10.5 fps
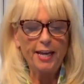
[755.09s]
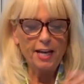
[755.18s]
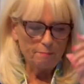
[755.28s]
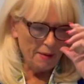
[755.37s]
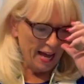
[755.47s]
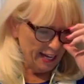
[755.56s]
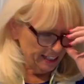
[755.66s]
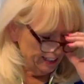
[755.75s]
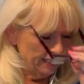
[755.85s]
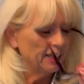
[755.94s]
I'm
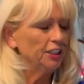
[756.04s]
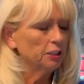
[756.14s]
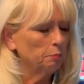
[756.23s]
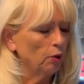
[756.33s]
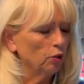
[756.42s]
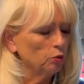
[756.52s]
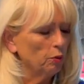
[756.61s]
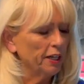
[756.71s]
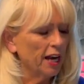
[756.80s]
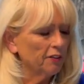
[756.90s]
back. I just pulled
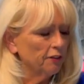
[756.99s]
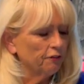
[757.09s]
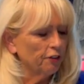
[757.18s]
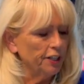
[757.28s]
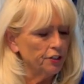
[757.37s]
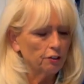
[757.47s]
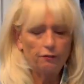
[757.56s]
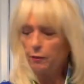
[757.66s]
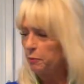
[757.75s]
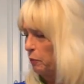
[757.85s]
one out of the freezer
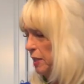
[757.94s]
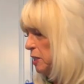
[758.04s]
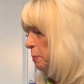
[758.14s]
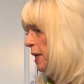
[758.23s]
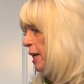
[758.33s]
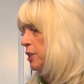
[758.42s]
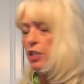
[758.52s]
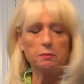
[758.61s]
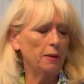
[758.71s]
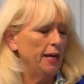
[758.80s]
from the recipe I
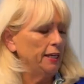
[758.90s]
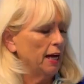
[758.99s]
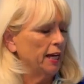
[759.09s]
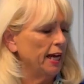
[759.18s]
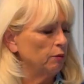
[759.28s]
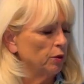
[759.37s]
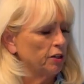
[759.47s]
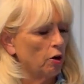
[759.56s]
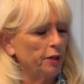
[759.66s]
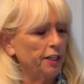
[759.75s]
just made. I had one
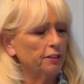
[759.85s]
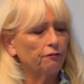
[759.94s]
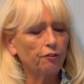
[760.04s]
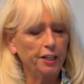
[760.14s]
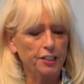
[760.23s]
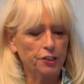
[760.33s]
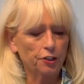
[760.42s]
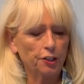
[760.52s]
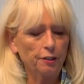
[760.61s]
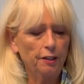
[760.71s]
already in the
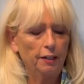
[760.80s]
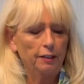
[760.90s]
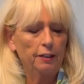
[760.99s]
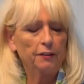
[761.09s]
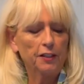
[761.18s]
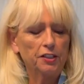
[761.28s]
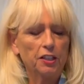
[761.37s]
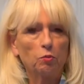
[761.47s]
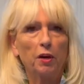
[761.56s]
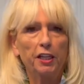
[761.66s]
freezer. This
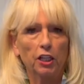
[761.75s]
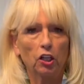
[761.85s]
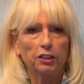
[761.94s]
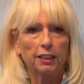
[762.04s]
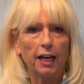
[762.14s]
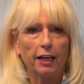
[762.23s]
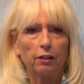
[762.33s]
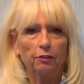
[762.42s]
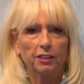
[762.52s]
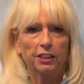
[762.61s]
is what it looks like.
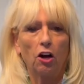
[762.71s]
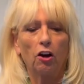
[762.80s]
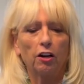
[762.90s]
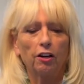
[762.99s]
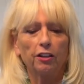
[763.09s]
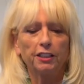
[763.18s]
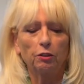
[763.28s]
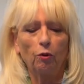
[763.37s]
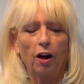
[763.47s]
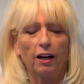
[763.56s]
It's hard as a
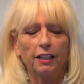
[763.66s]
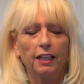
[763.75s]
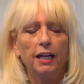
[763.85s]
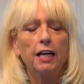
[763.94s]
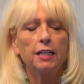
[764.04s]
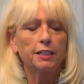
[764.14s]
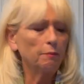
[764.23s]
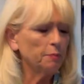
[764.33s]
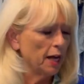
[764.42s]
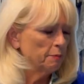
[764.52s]
rock.
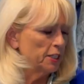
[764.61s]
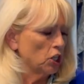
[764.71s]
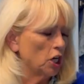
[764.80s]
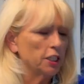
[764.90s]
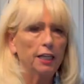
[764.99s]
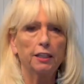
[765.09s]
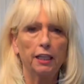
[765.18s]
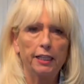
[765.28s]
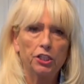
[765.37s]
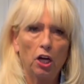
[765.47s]
Sometimes it's hard to get the
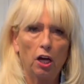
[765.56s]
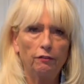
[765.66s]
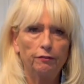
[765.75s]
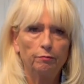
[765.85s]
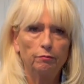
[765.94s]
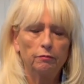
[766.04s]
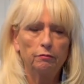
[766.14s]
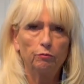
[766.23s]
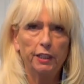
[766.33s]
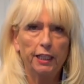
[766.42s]
lids off
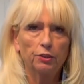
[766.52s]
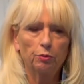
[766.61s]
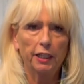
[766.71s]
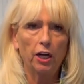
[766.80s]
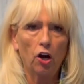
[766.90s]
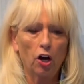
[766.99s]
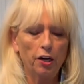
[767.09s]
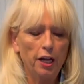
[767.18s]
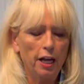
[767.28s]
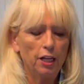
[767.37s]
when it gets really
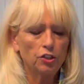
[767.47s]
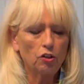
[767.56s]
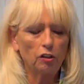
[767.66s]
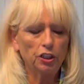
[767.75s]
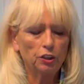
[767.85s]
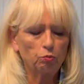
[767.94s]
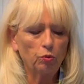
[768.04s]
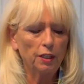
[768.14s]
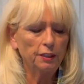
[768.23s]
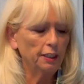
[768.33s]
hard. So I'll just
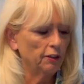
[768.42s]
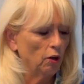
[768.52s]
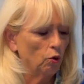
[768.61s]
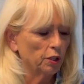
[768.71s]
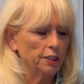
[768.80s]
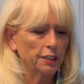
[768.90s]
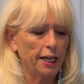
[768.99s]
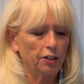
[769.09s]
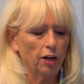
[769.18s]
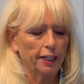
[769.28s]
run the whole
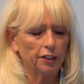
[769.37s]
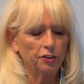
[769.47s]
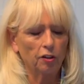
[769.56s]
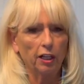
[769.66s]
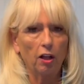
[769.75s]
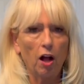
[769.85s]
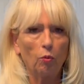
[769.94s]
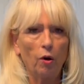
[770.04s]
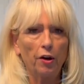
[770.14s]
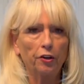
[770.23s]
container like under a little hot
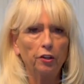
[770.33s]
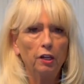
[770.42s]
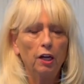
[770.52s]
water.